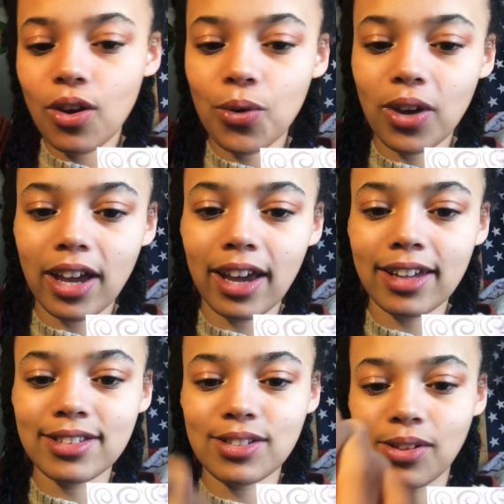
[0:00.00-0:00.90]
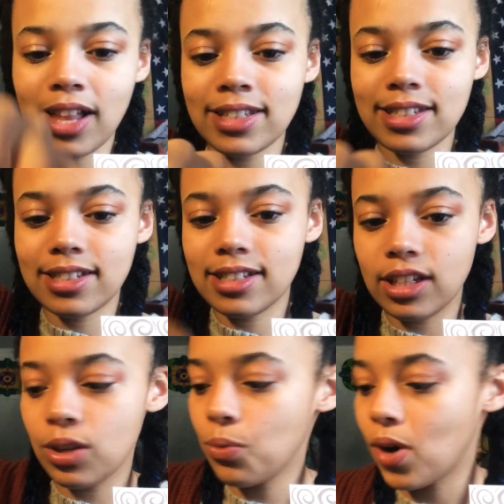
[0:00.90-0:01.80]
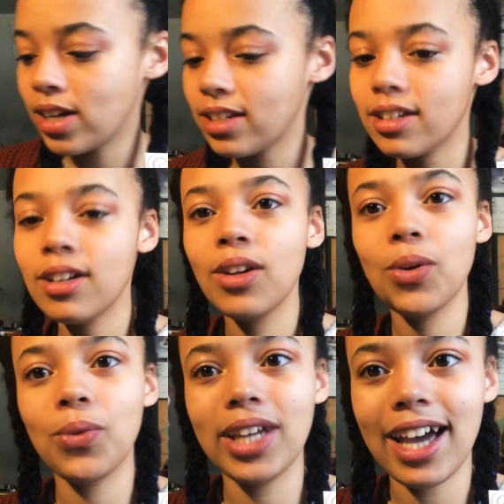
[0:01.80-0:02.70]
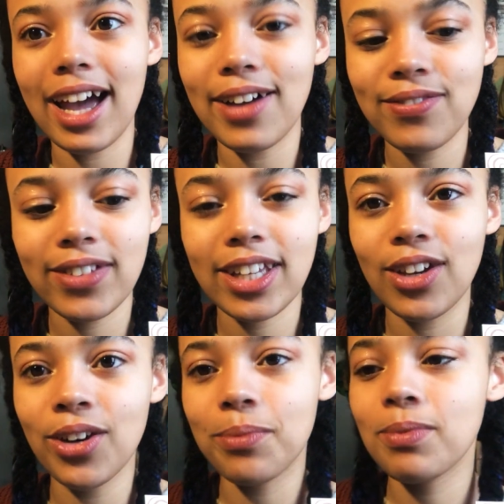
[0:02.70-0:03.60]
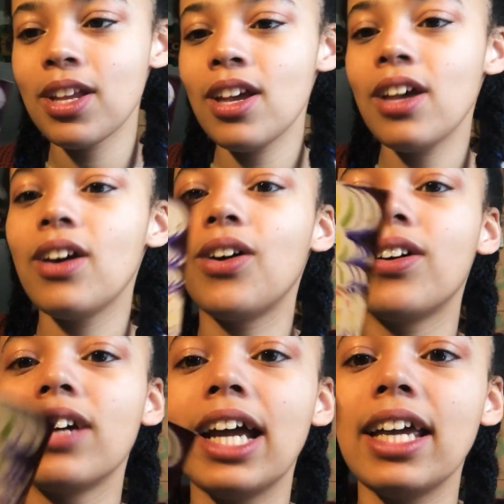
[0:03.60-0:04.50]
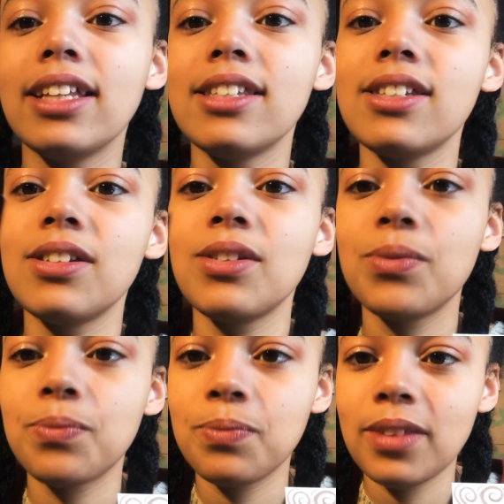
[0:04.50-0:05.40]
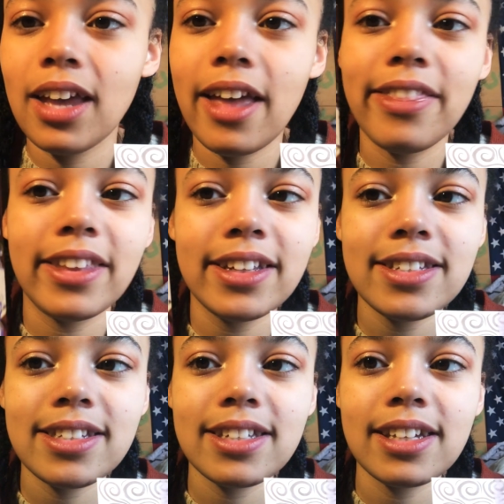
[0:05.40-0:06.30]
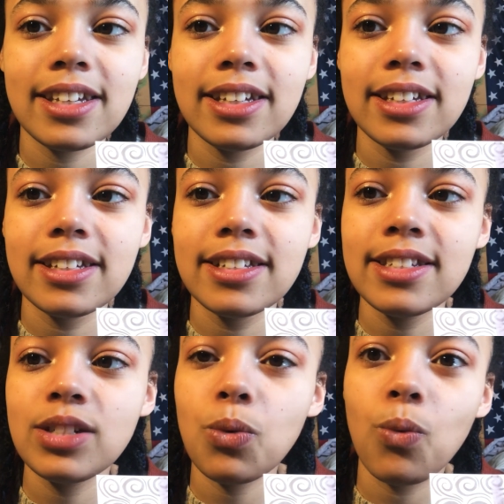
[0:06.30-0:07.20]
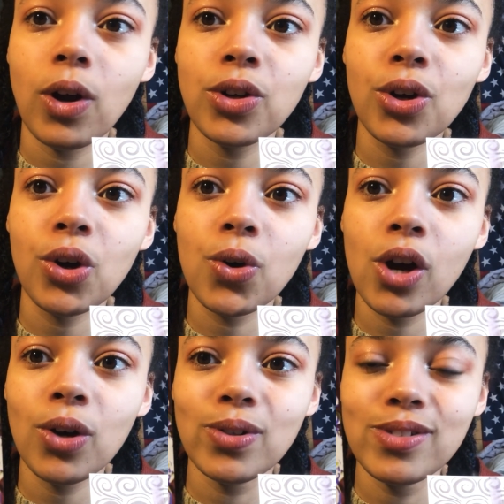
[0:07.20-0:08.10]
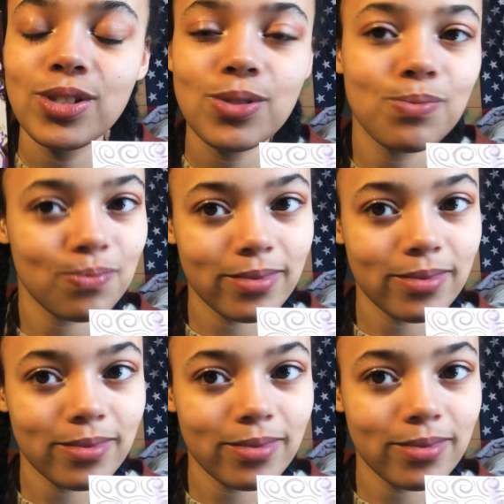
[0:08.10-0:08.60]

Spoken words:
Okay, so let's see what we have here. All right. And this is Wonder Grows.